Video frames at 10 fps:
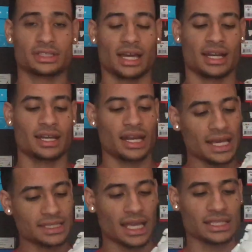it's got a
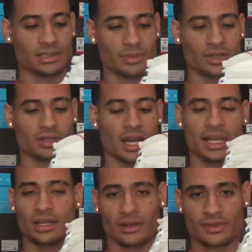nice ass smell.
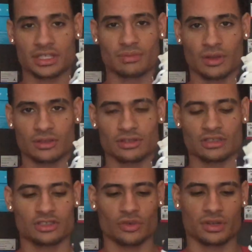I love the smell to
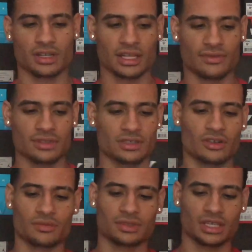these Jordan 11s, you
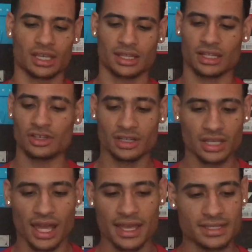know what I'm saying? They
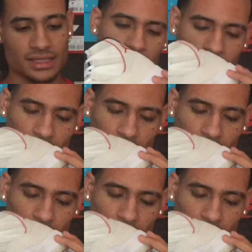look nice.